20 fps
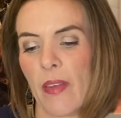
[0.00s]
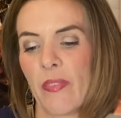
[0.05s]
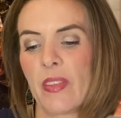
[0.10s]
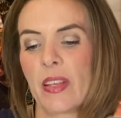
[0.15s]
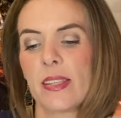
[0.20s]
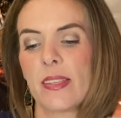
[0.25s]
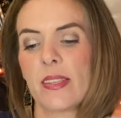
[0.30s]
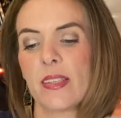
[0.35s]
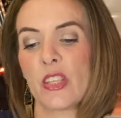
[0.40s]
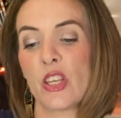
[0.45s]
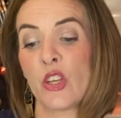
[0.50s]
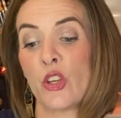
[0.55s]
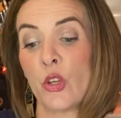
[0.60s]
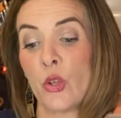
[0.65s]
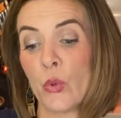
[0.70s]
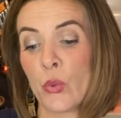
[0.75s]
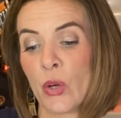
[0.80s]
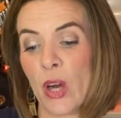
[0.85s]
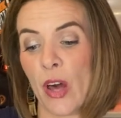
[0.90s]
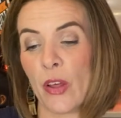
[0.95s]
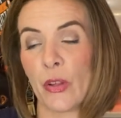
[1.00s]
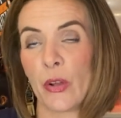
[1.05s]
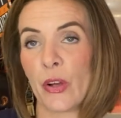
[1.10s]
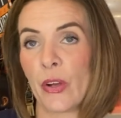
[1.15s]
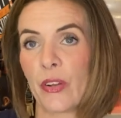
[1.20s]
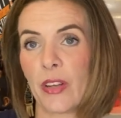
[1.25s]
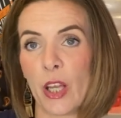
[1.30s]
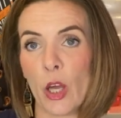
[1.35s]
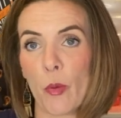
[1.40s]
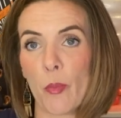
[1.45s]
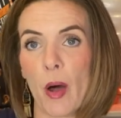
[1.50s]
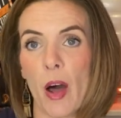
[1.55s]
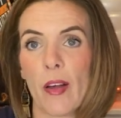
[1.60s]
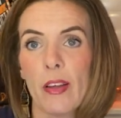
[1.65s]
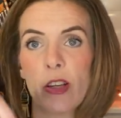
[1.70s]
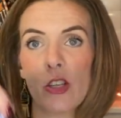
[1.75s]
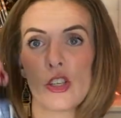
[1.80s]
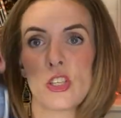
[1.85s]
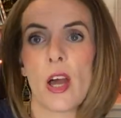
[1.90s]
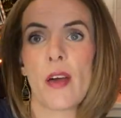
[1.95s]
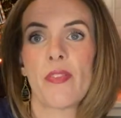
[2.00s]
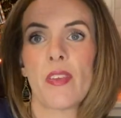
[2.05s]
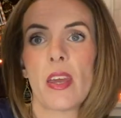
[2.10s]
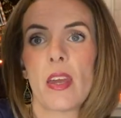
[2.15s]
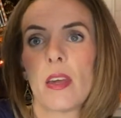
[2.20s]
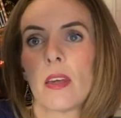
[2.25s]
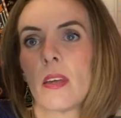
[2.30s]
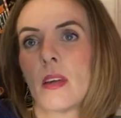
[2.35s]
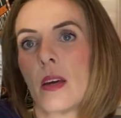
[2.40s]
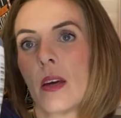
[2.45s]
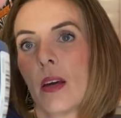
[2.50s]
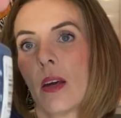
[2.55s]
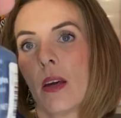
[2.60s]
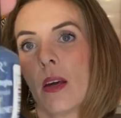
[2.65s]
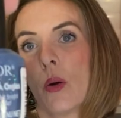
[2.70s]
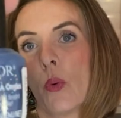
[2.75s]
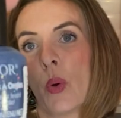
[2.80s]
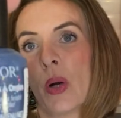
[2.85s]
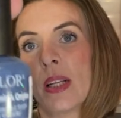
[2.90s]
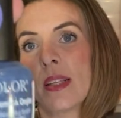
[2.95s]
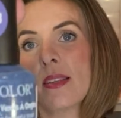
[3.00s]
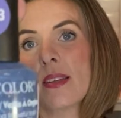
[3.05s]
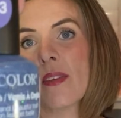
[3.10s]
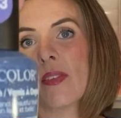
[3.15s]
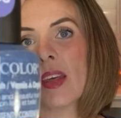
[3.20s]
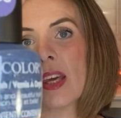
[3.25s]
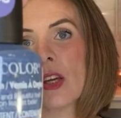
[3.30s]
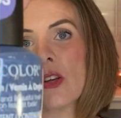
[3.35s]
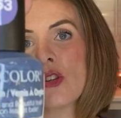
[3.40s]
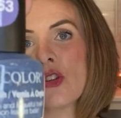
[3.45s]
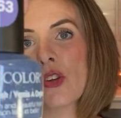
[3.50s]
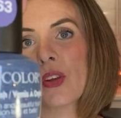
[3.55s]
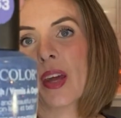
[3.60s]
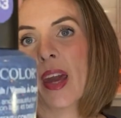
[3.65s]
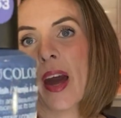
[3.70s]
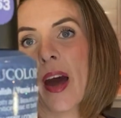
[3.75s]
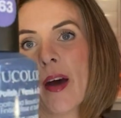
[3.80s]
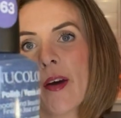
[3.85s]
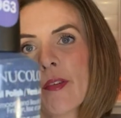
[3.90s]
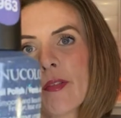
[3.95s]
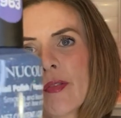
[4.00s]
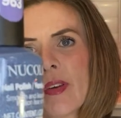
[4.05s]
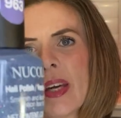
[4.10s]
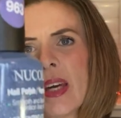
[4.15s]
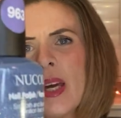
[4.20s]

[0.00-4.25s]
and this is the new color nail polish, not the ones that they usually have.